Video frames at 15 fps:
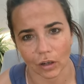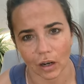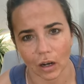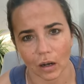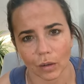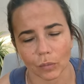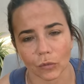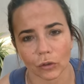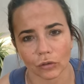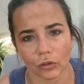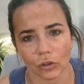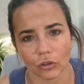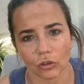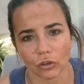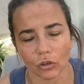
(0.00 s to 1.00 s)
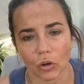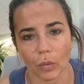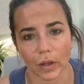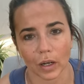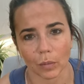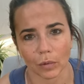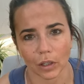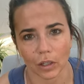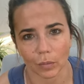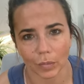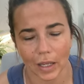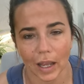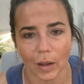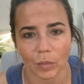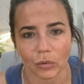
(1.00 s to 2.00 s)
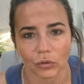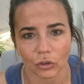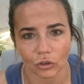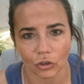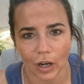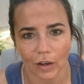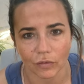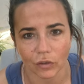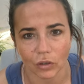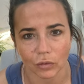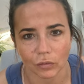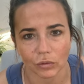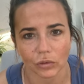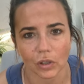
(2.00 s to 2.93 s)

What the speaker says: I'm not too sure when I'm going to be able to travel.